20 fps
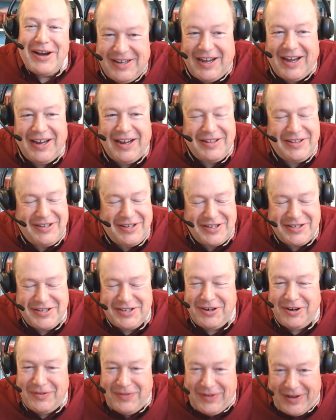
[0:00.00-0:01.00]
I
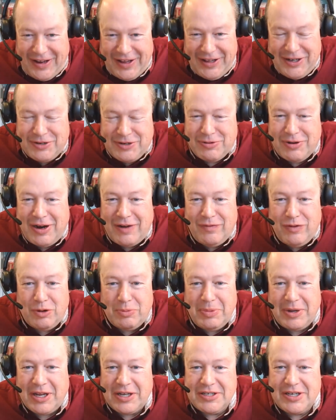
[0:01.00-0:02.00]
dusted off Haley Traveler
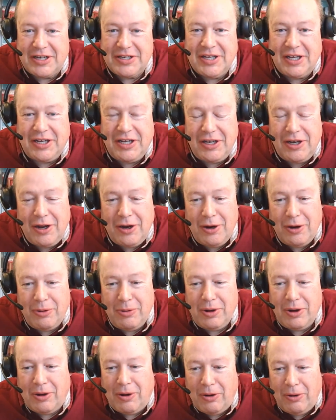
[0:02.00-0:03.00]
because I was like,
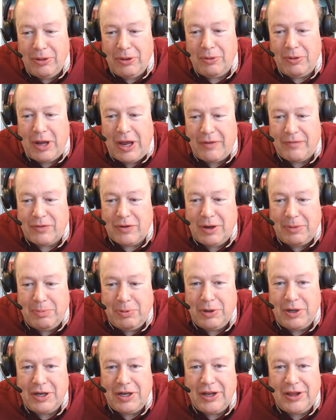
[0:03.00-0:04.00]
all the effort I
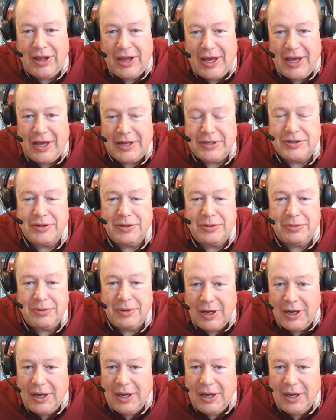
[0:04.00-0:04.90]
put into that. So